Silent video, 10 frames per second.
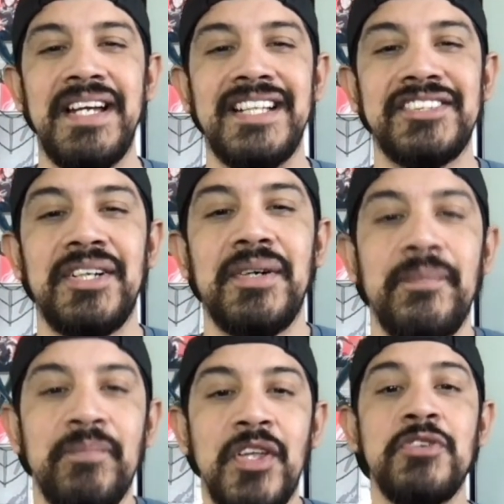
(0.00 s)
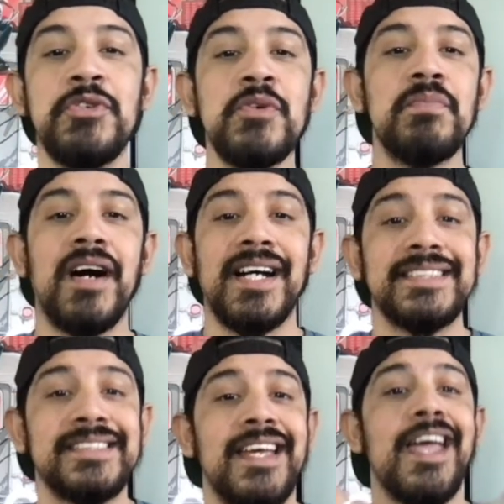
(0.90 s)
So new
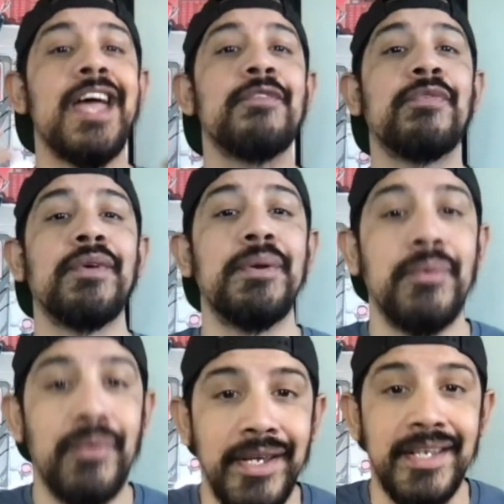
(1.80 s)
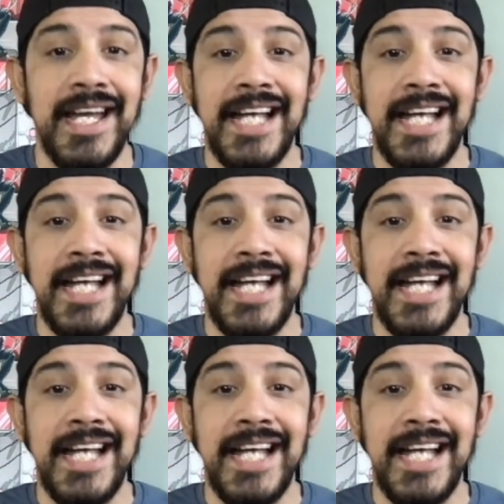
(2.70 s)
boss every week.